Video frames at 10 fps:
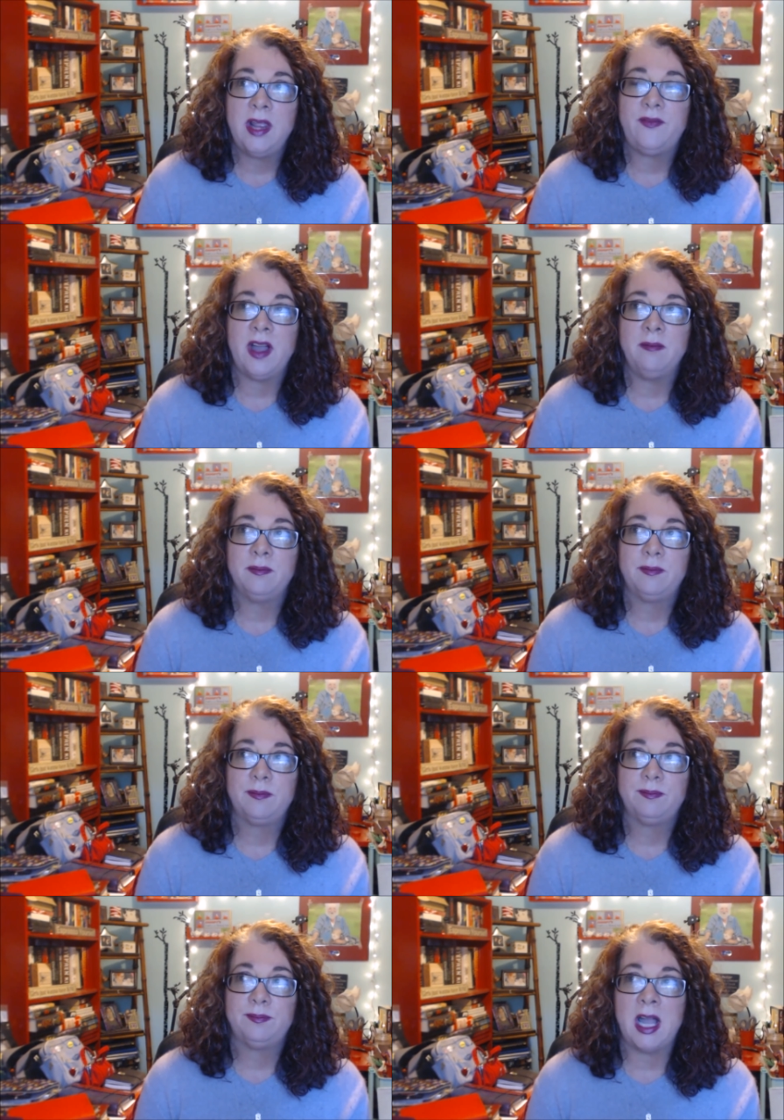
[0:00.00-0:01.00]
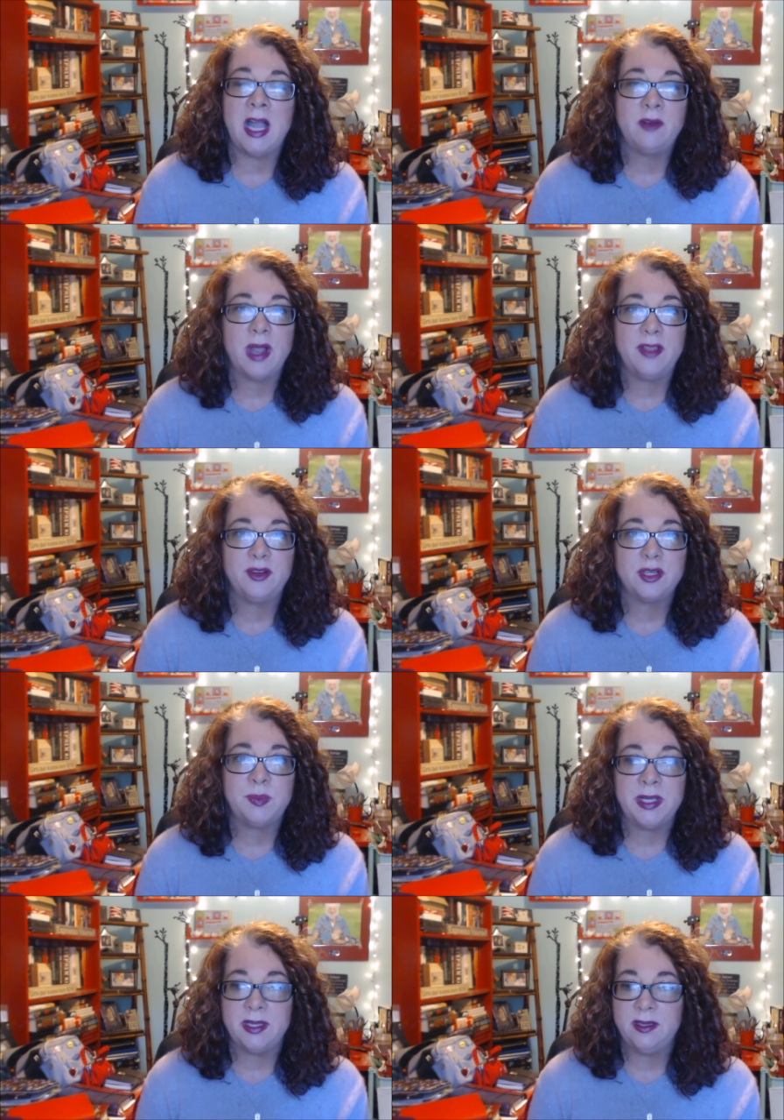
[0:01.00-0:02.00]
If I'm, I'd rather
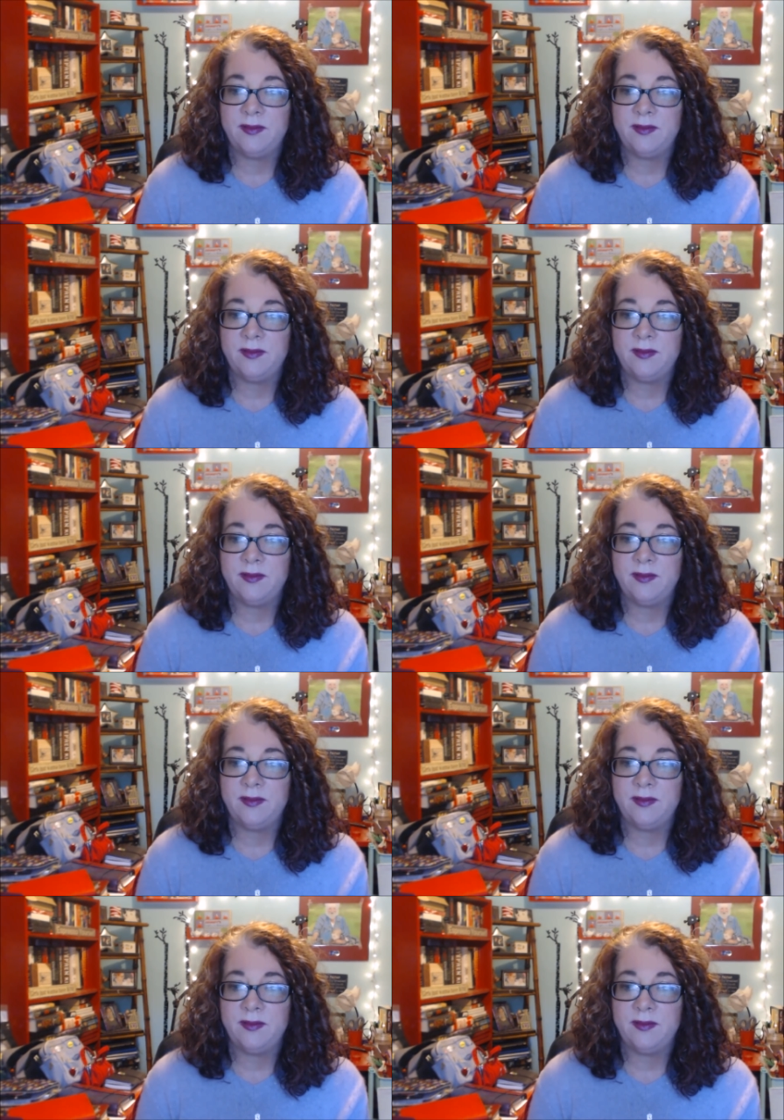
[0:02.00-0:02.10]
spend.